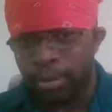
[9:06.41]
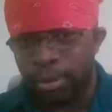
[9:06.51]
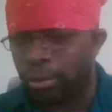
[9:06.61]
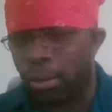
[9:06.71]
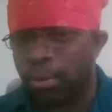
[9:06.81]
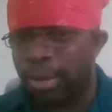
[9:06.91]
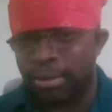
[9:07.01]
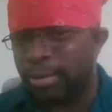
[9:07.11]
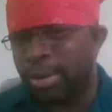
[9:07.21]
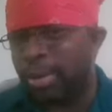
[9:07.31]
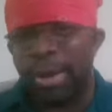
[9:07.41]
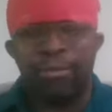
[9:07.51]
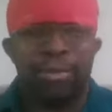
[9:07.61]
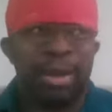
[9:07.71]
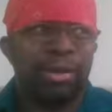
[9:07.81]
So don't, you know, I
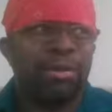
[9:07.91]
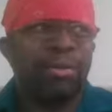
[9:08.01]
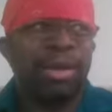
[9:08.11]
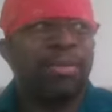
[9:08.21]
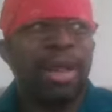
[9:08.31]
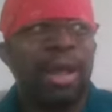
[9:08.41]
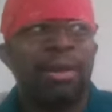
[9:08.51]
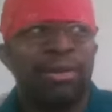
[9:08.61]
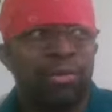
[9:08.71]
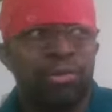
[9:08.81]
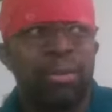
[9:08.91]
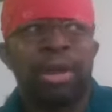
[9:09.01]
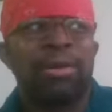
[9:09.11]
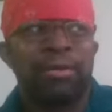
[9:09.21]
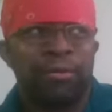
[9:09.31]
was like, don't give me that
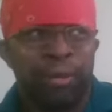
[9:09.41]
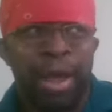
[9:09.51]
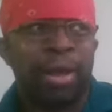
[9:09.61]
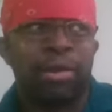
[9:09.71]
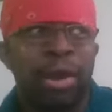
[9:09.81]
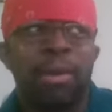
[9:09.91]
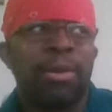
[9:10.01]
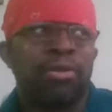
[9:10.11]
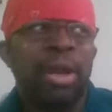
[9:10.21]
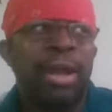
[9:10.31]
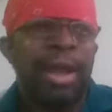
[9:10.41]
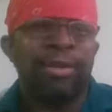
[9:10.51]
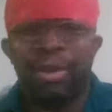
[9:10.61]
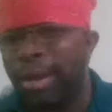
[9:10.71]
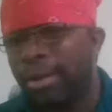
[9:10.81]
disrespecting the flag garbage. And
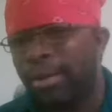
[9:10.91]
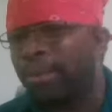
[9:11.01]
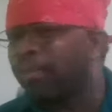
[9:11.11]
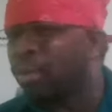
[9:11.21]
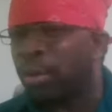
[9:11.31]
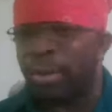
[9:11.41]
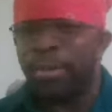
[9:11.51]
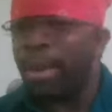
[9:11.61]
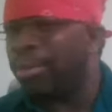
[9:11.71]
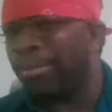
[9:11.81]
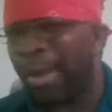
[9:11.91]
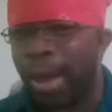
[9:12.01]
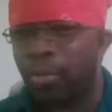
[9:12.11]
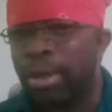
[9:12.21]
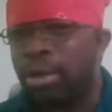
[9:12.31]
secondly, remember
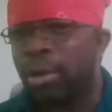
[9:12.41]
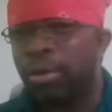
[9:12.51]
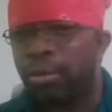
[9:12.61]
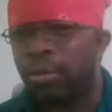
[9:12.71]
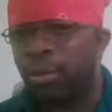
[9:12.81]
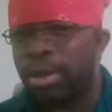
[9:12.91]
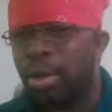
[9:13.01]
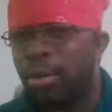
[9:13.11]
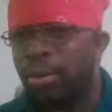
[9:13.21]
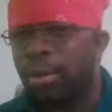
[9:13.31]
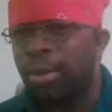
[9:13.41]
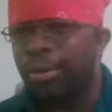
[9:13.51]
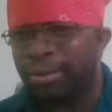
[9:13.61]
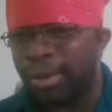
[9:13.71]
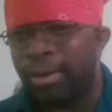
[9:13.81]
back when your
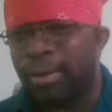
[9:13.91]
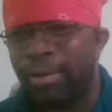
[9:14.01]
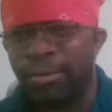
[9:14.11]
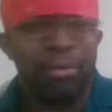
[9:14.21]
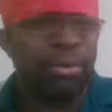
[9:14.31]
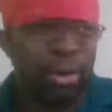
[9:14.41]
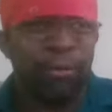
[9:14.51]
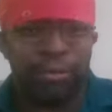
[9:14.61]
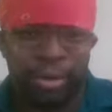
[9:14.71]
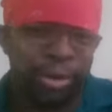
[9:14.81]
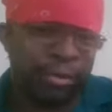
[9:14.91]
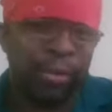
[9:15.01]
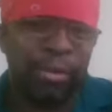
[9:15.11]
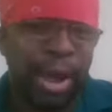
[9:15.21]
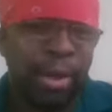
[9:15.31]
son, your, because they
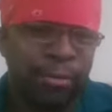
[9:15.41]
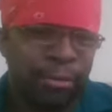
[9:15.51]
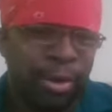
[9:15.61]
were now